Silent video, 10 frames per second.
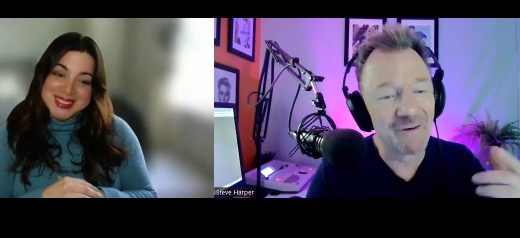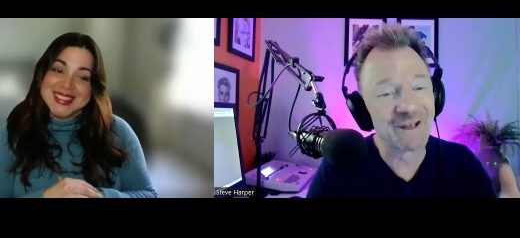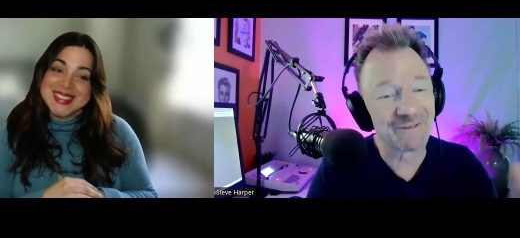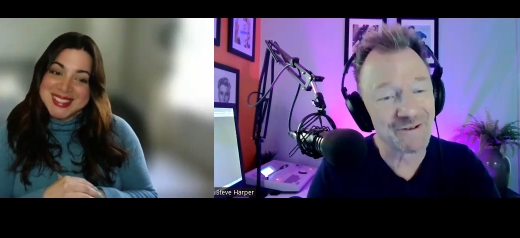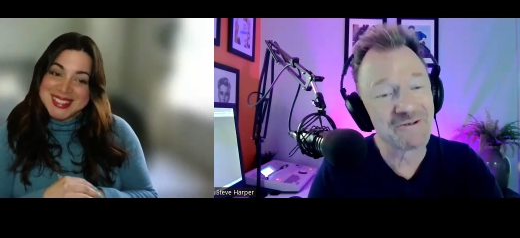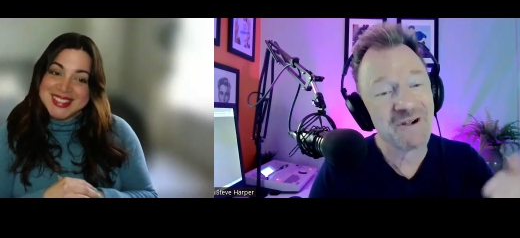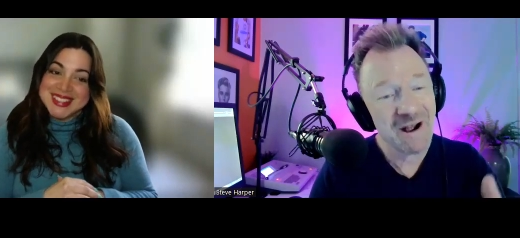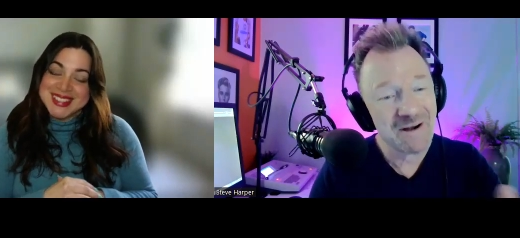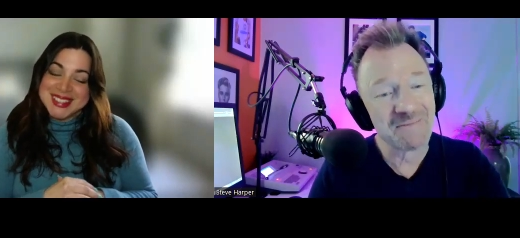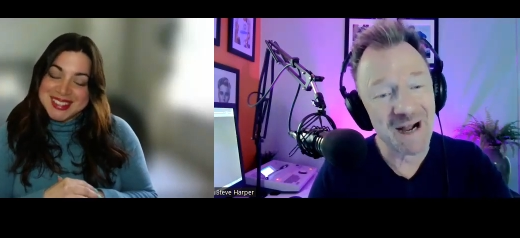Speaker 1: going through
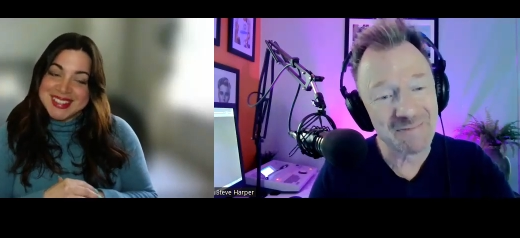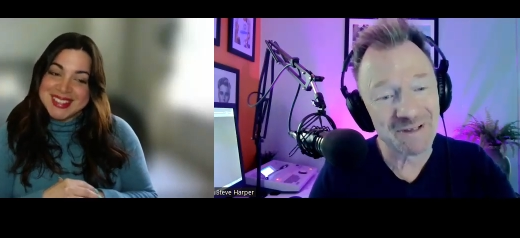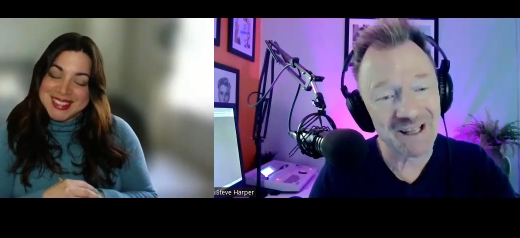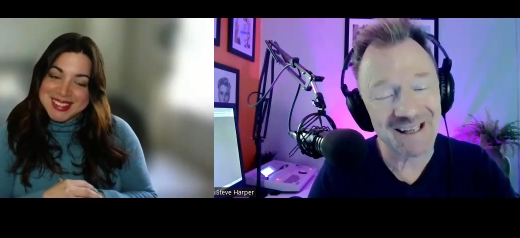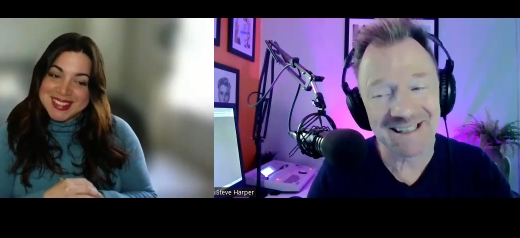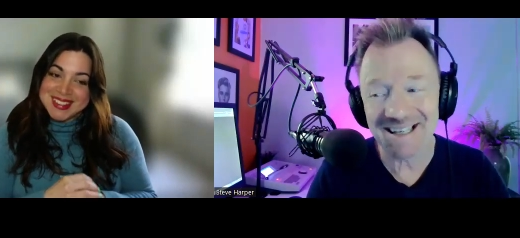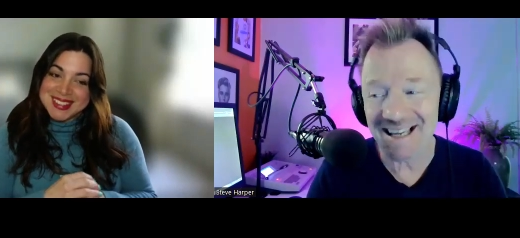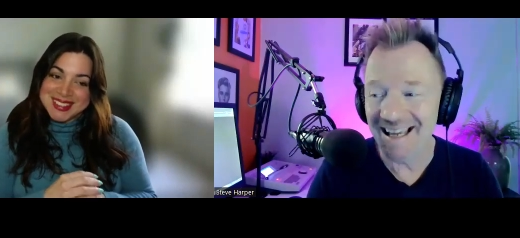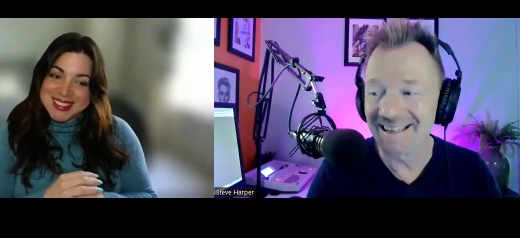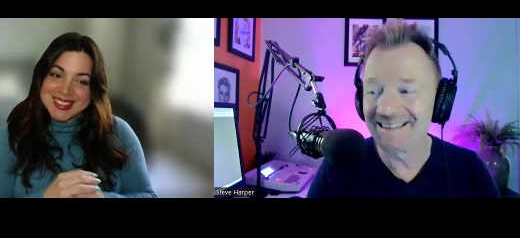my place
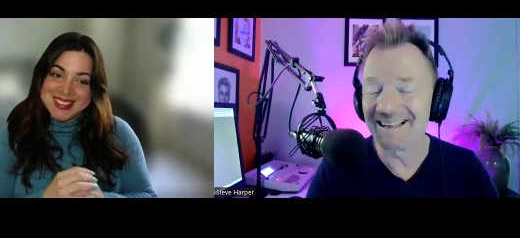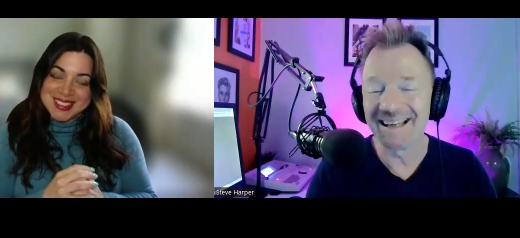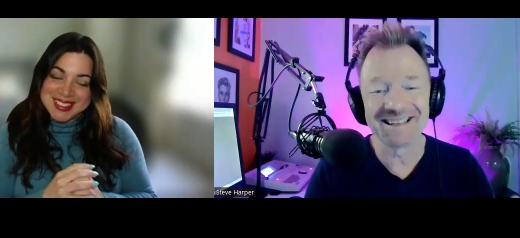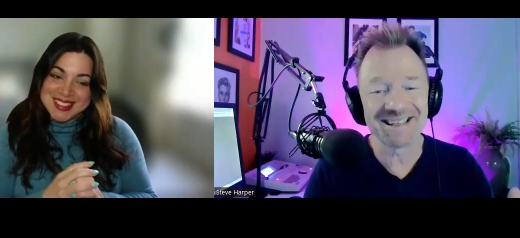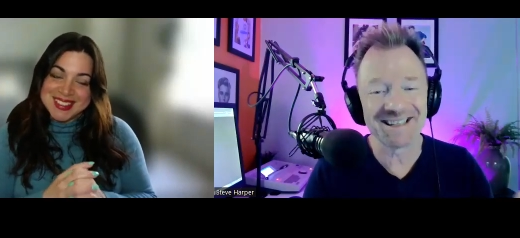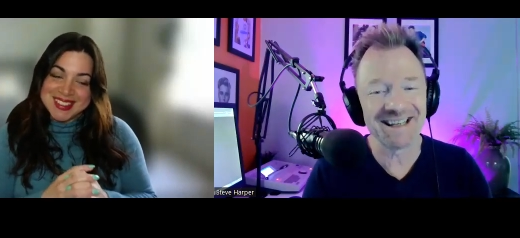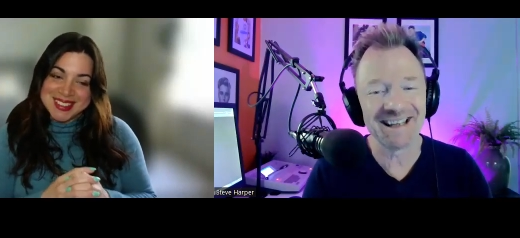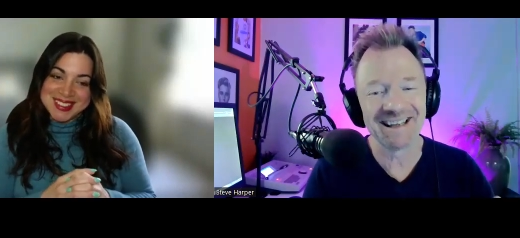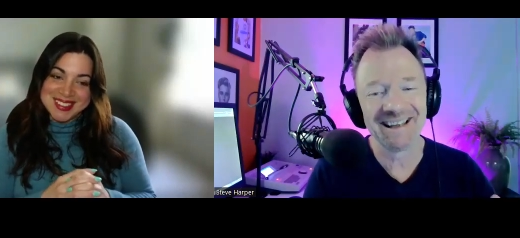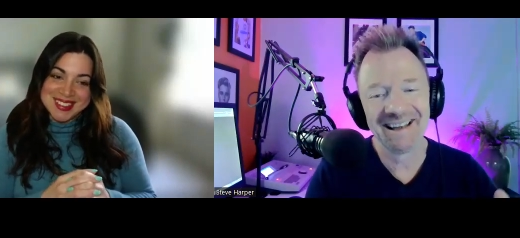and and
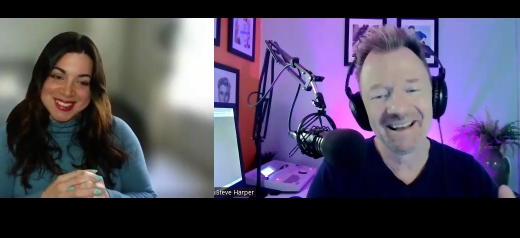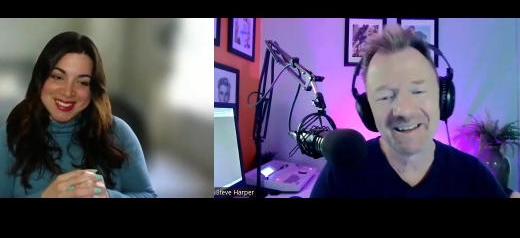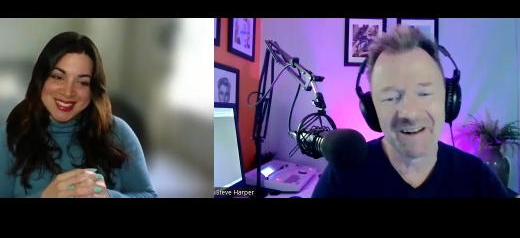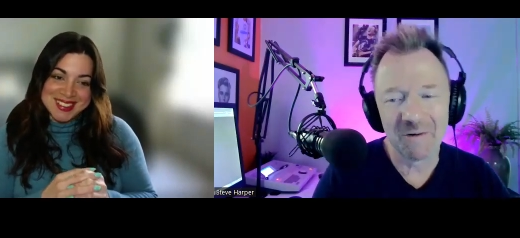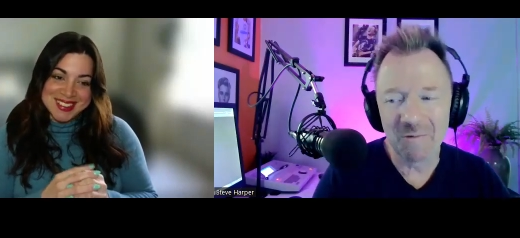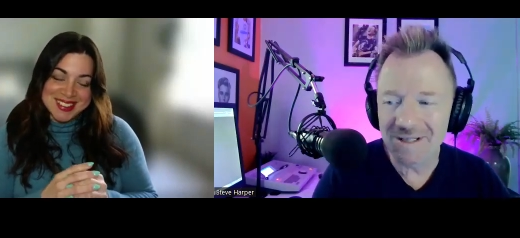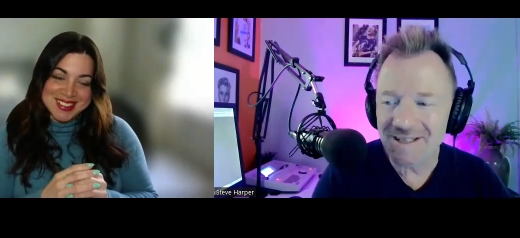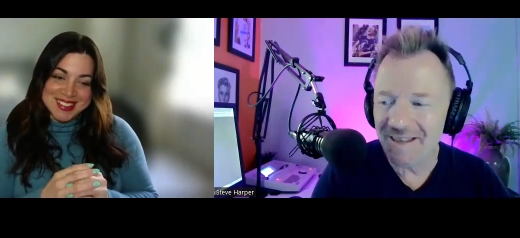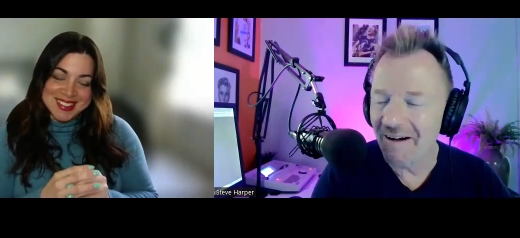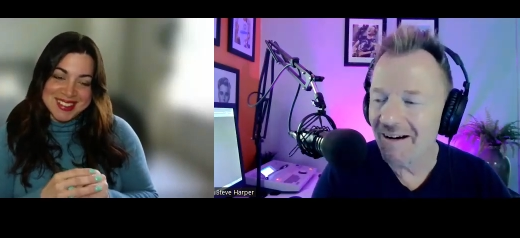seeing you know what's
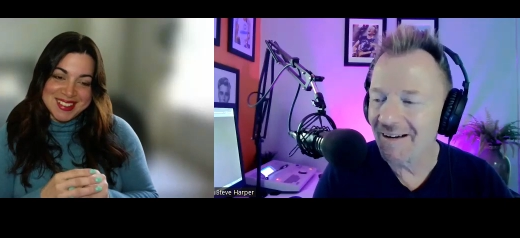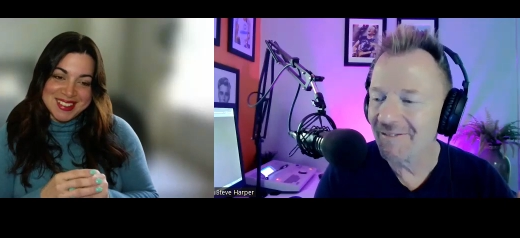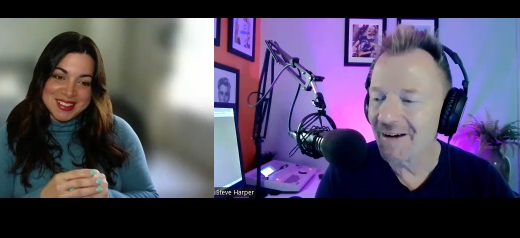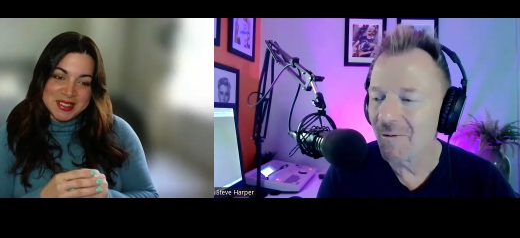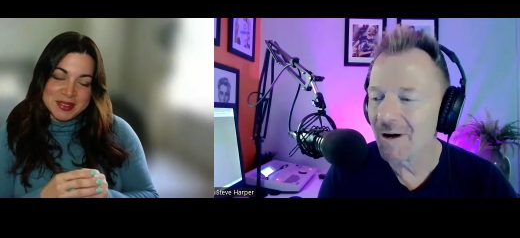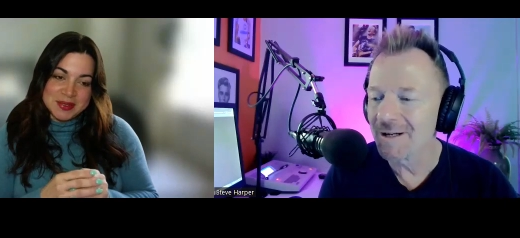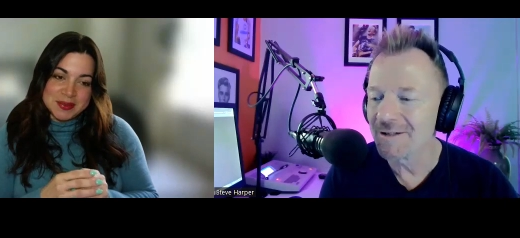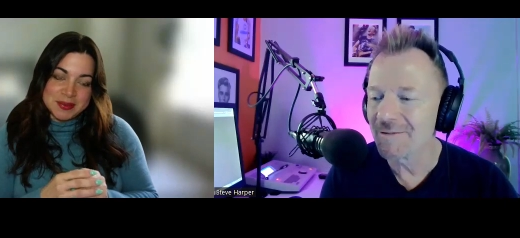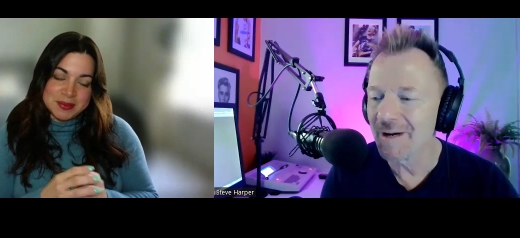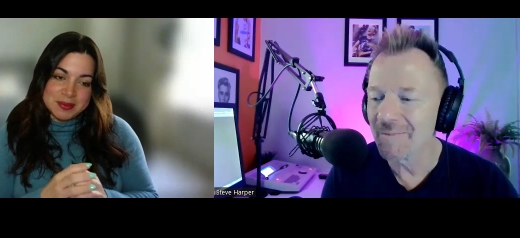there if i walk
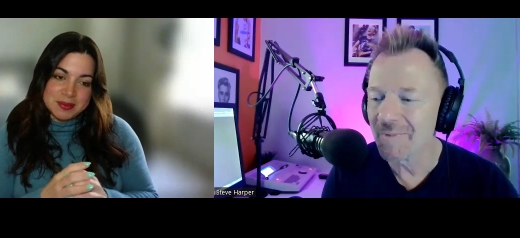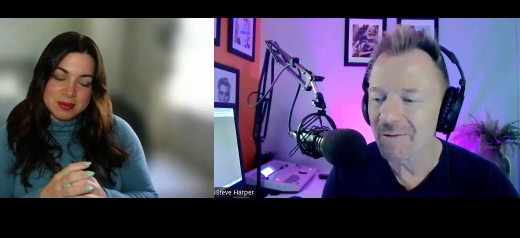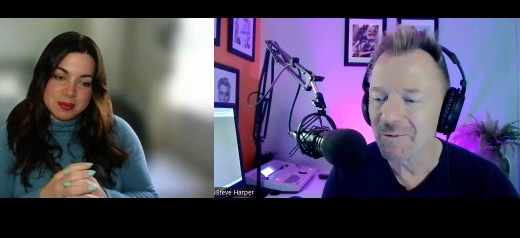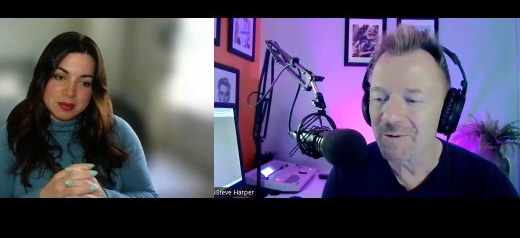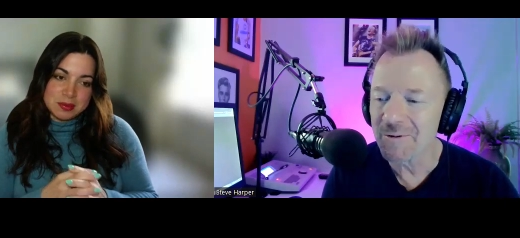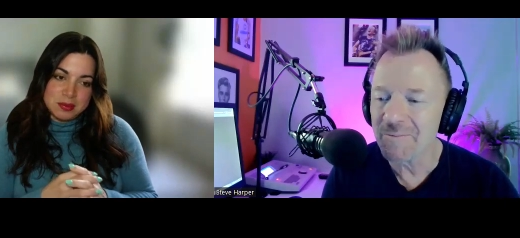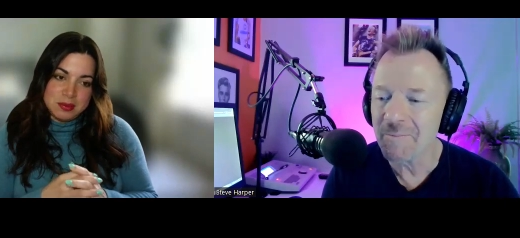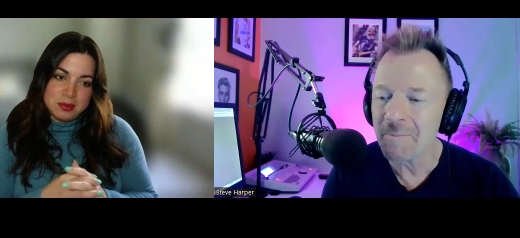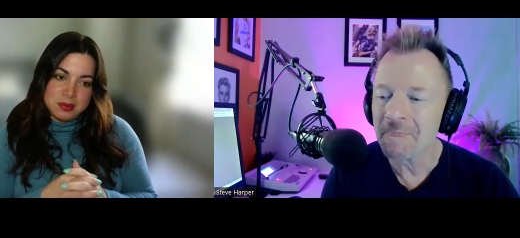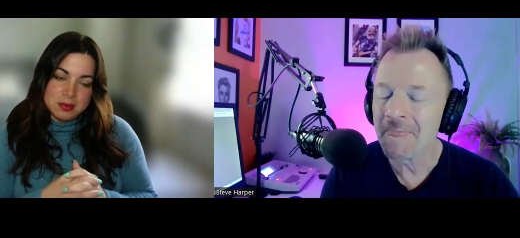into my
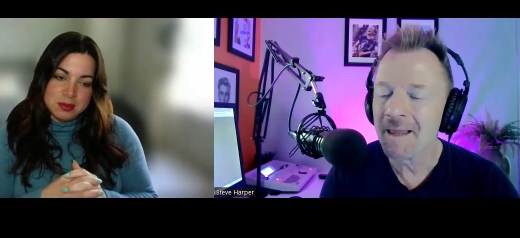bedroom